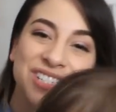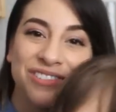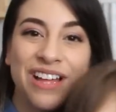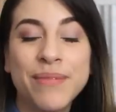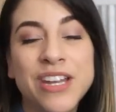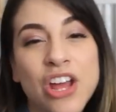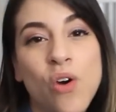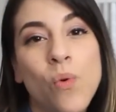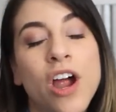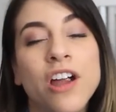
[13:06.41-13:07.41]
to let me
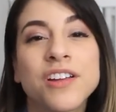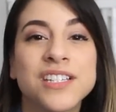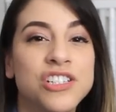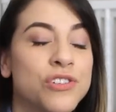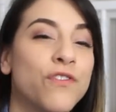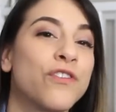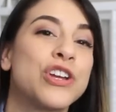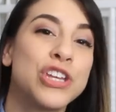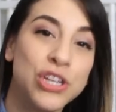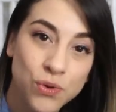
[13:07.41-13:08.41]
know what are essential for
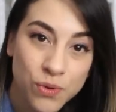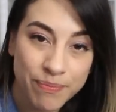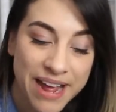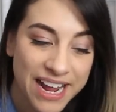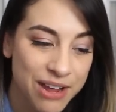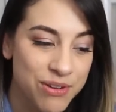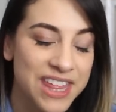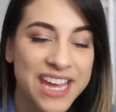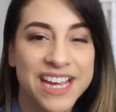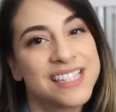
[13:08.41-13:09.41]
you when packing
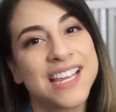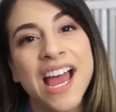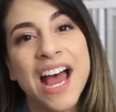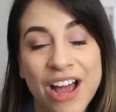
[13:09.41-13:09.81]
with kids.